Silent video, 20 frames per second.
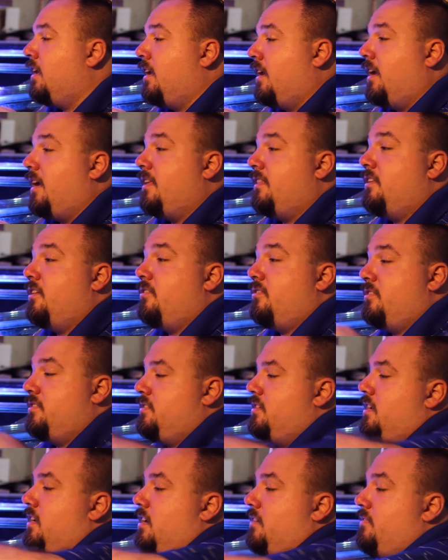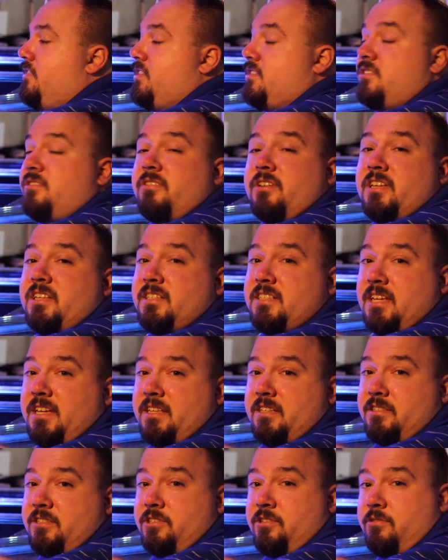And there is an obvious green
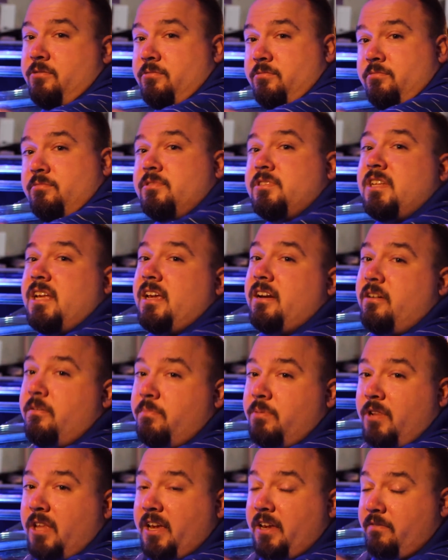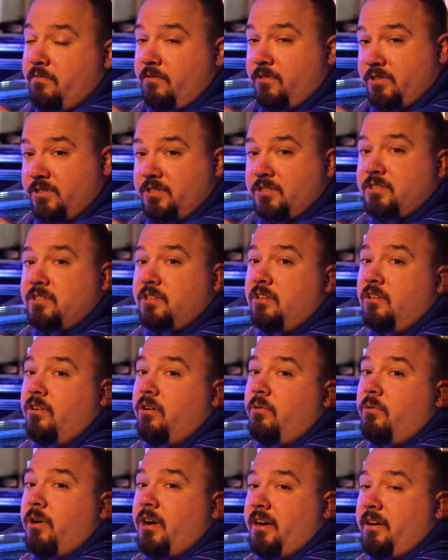tint to standard plate versus the
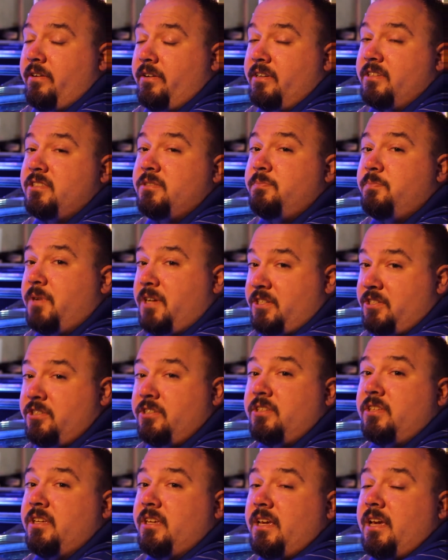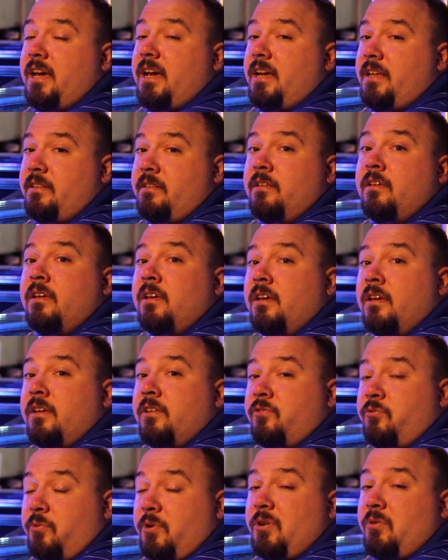low iron, especially at
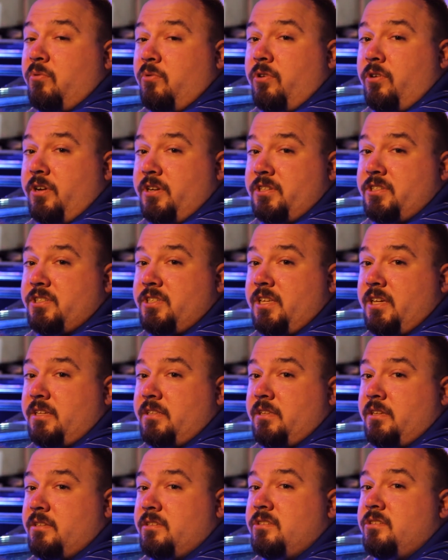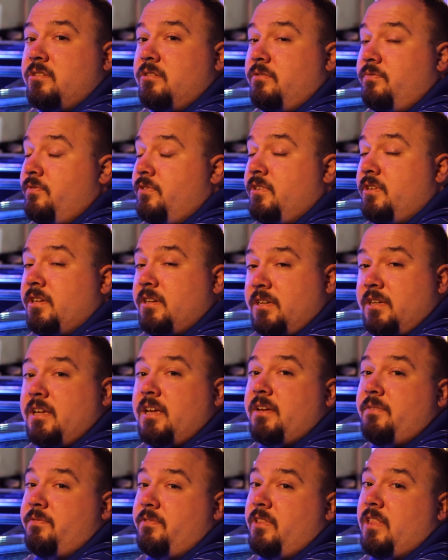3/4 inch thickness. So if you're going to
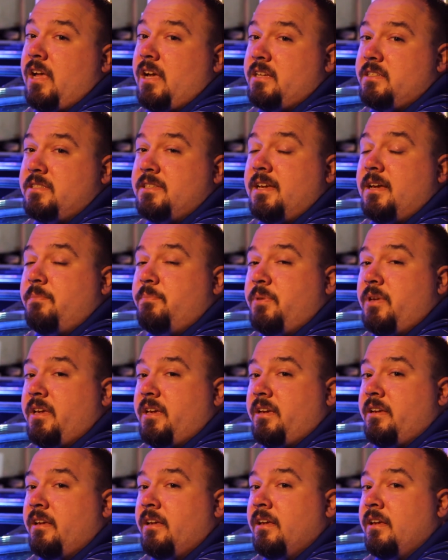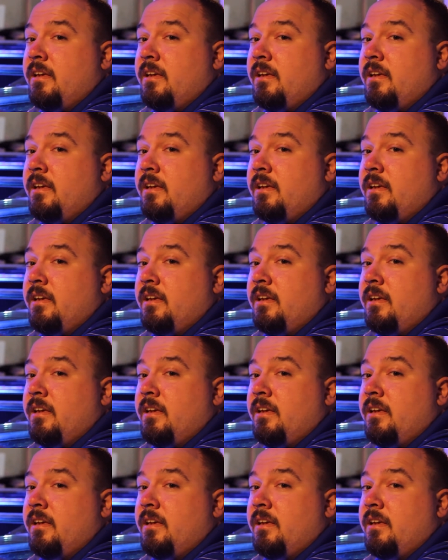have glass that big,